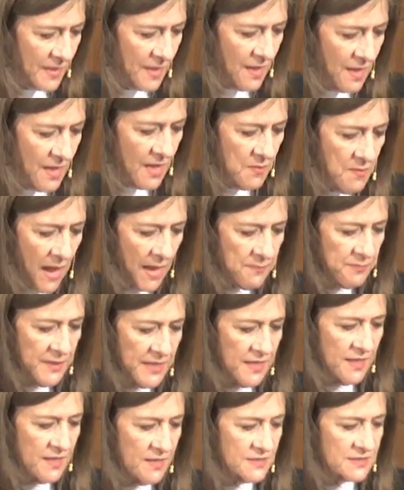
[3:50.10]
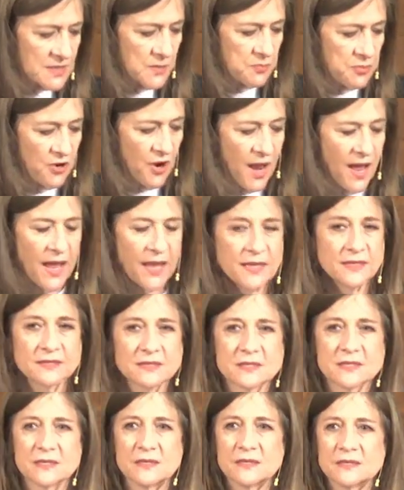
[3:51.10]
You might be
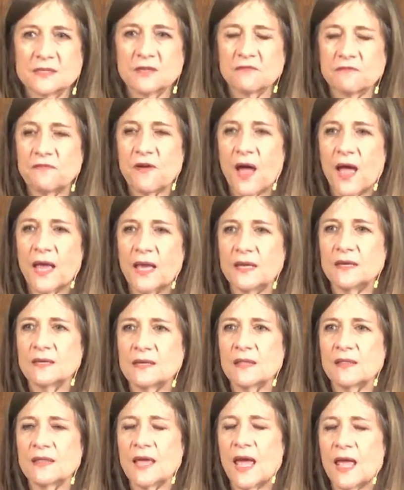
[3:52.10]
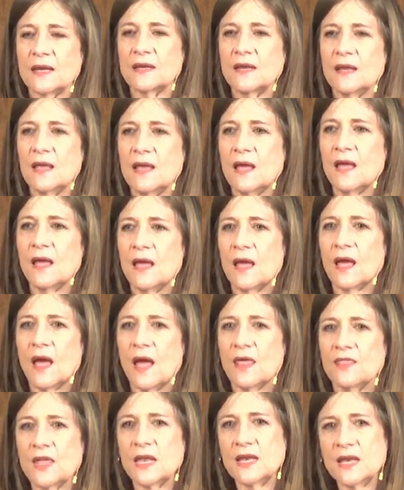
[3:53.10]
surprised to find that
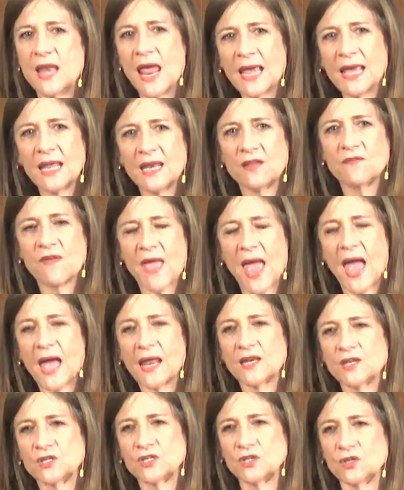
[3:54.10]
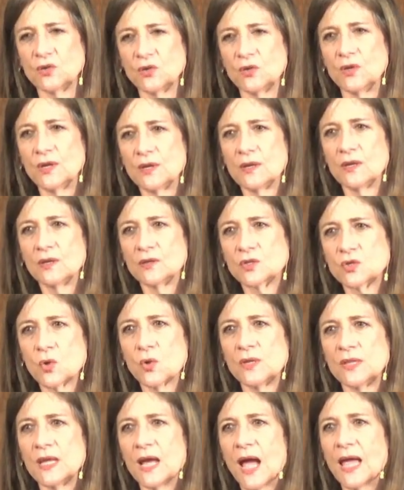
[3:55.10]
the negative attitude
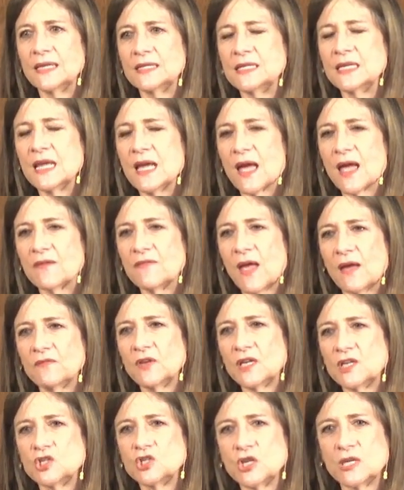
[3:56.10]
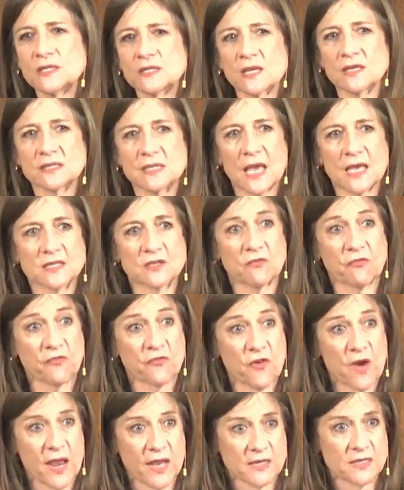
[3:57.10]
toward the idea of having Jesus as a
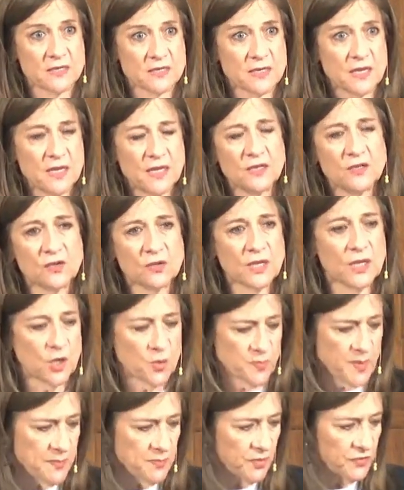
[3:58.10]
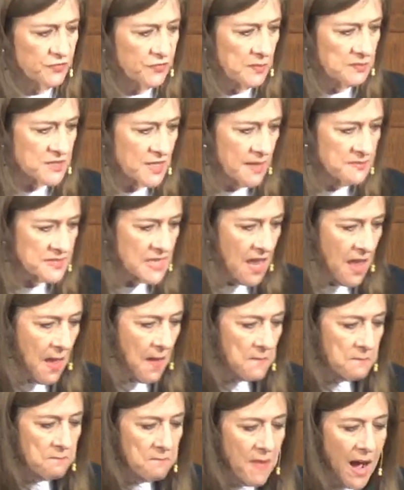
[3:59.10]
friend, and you'll hear people sometimes
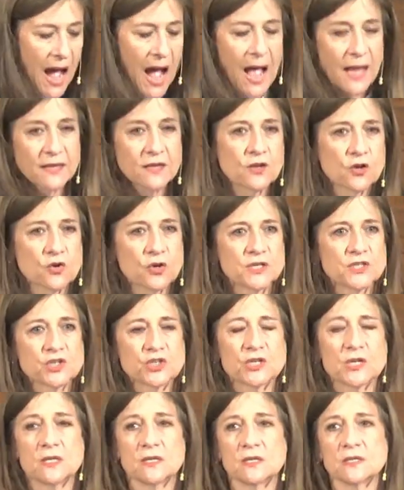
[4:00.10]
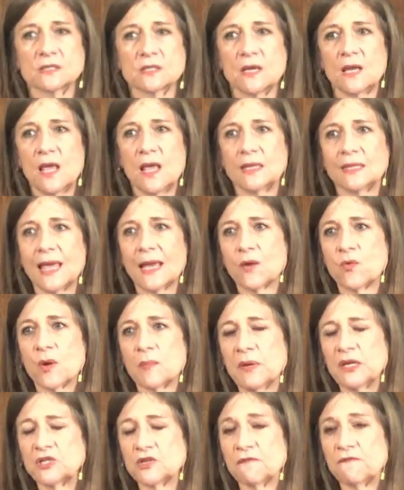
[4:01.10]
mock Christians like we're a
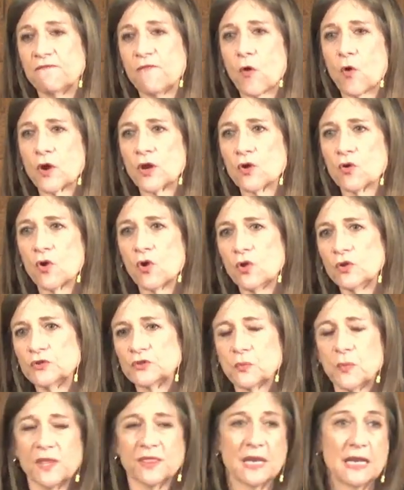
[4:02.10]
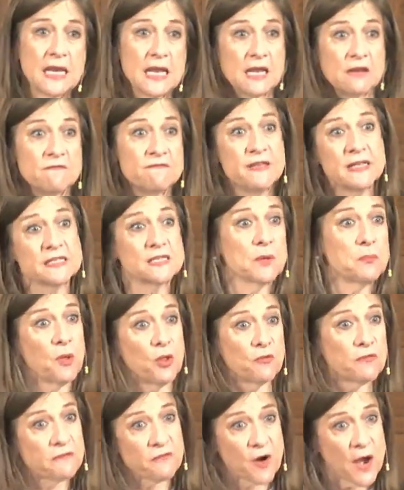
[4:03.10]
bunch of 4-year-olds with an
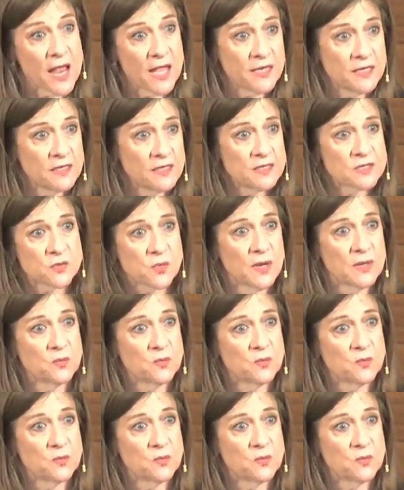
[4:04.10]
invisible friend when